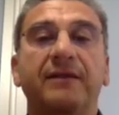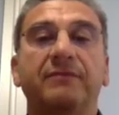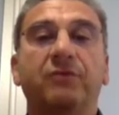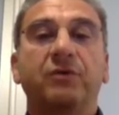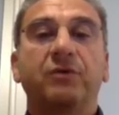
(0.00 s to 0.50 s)

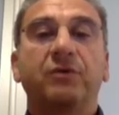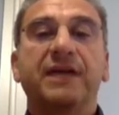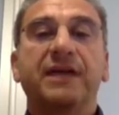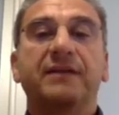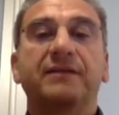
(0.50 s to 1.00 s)
was
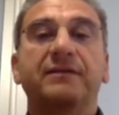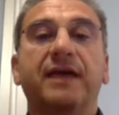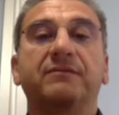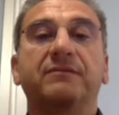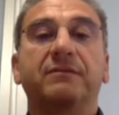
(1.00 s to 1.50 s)
held at
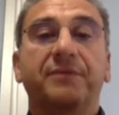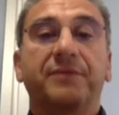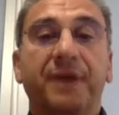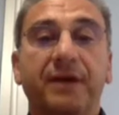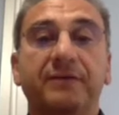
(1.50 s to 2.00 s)
the
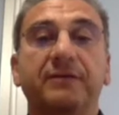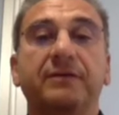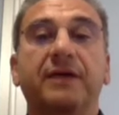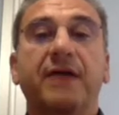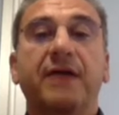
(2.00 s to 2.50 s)
third
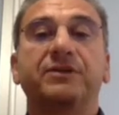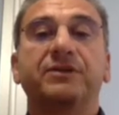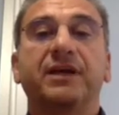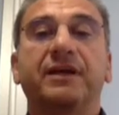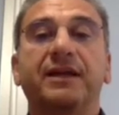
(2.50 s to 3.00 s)

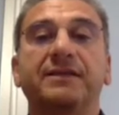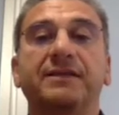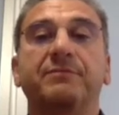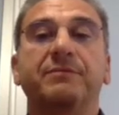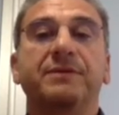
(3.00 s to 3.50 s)
EPTRI General
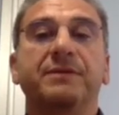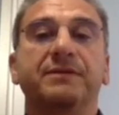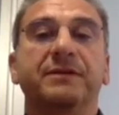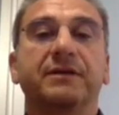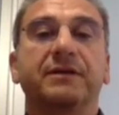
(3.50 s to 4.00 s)
Assembly
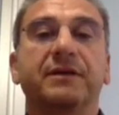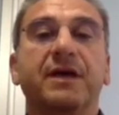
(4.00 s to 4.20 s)
meeting.